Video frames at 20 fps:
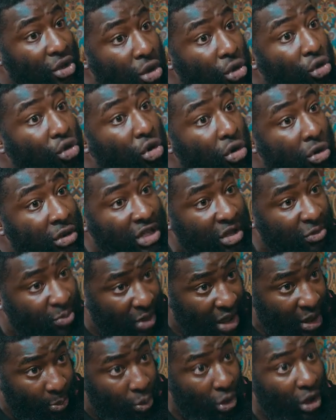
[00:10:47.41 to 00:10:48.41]
new groups of
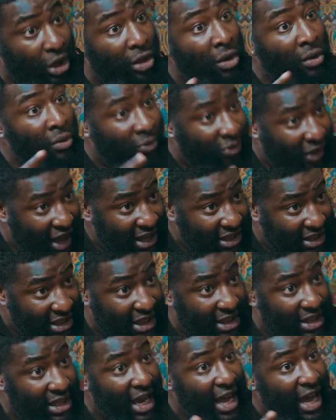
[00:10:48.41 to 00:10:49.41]
people, and new
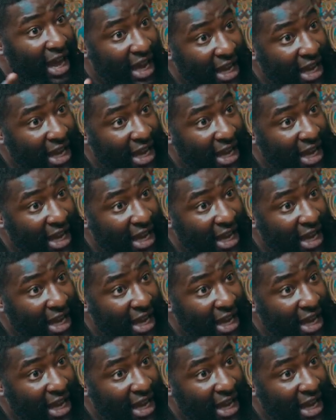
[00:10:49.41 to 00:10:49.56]
faces